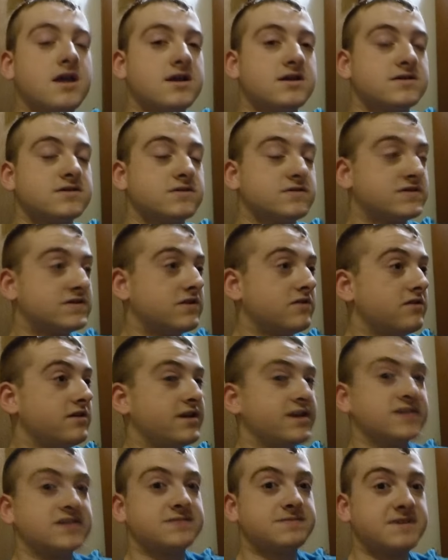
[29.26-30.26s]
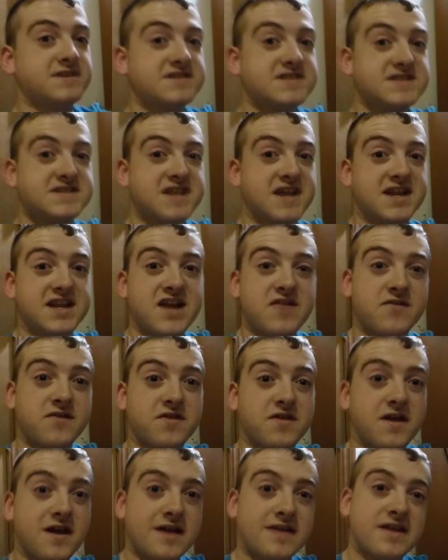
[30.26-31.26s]
So certainly a species I never
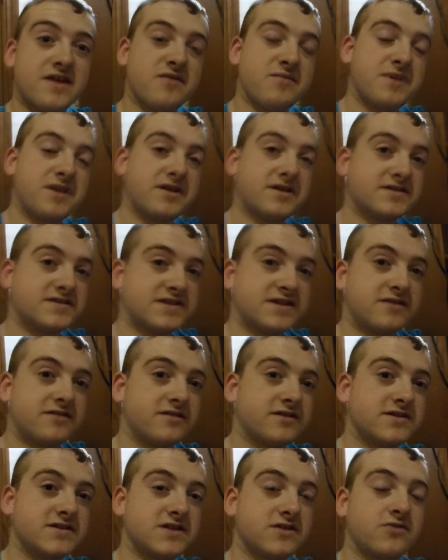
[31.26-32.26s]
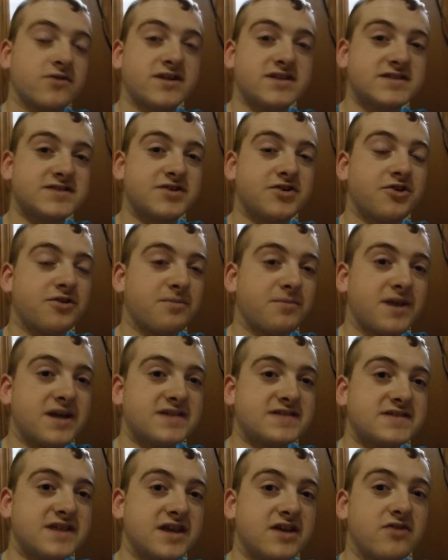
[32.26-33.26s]
thought that would be considered as a great starter
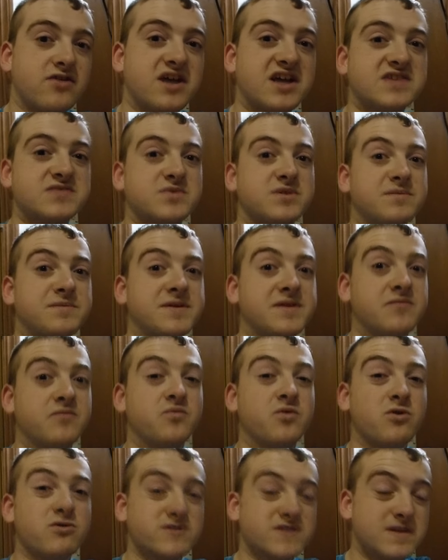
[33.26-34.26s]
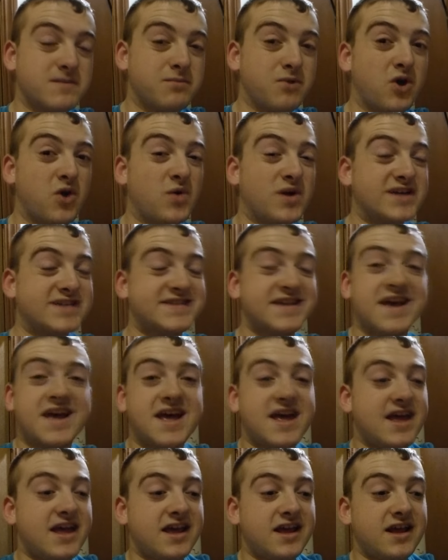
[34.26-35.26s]
pet snake, you guys, would be rosy boas.
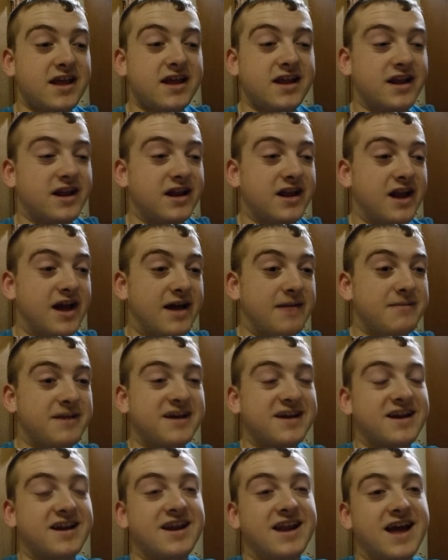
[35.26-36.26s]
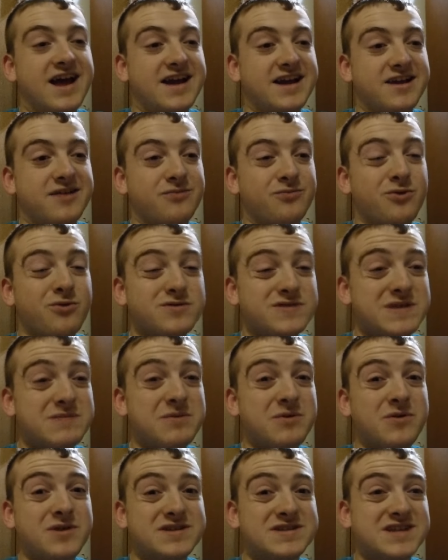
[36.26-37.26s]
And I'm not gonna lie to you, rosy
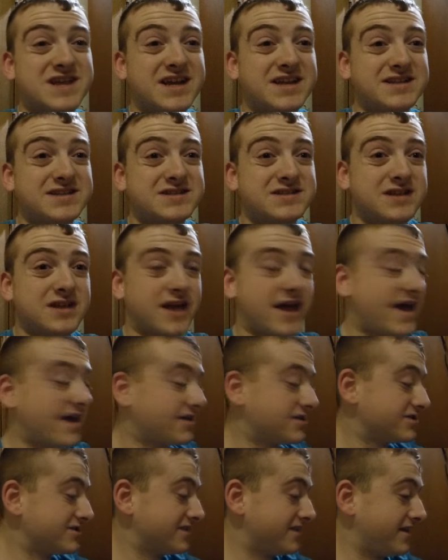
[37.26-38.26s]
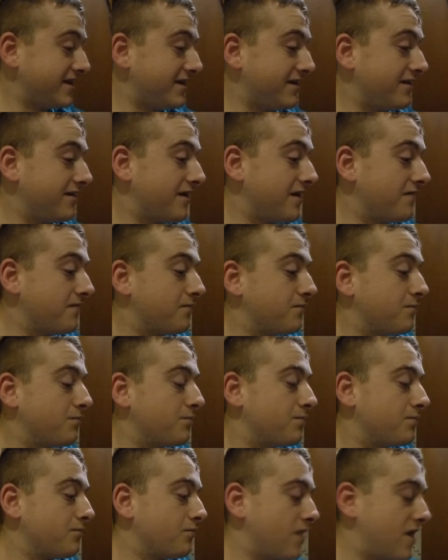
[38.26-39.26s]
boas, I actually have,
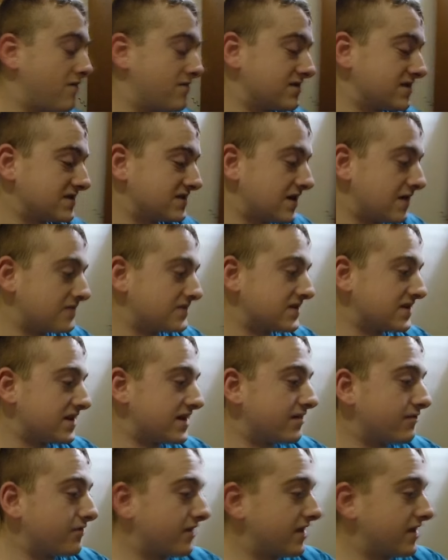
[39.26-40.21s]
ever since I was a little